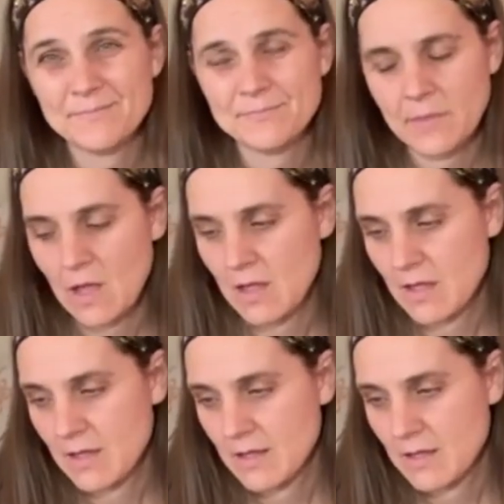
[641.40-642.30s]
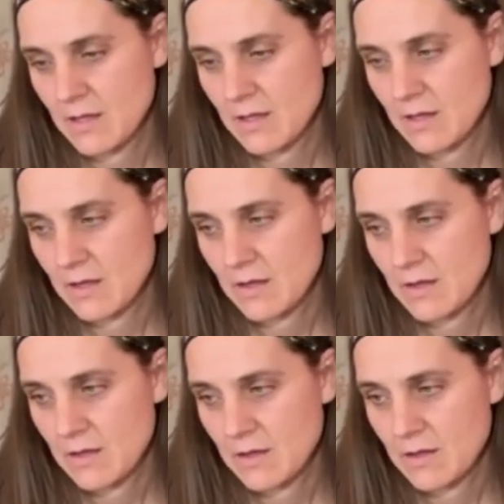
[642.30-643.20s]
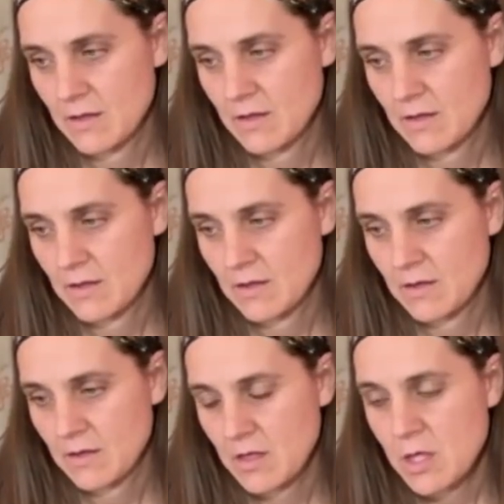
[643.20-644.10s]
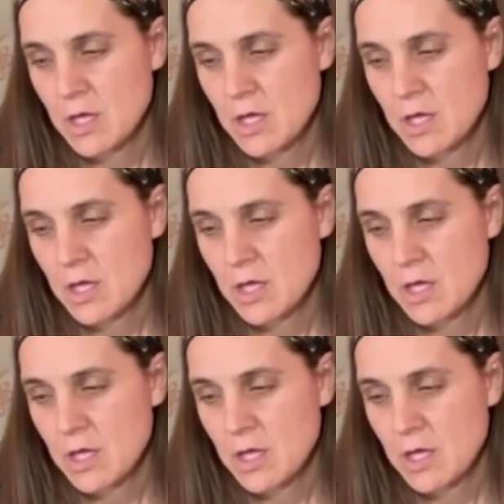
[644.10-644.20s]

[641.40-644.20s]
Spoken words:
(no one is talking)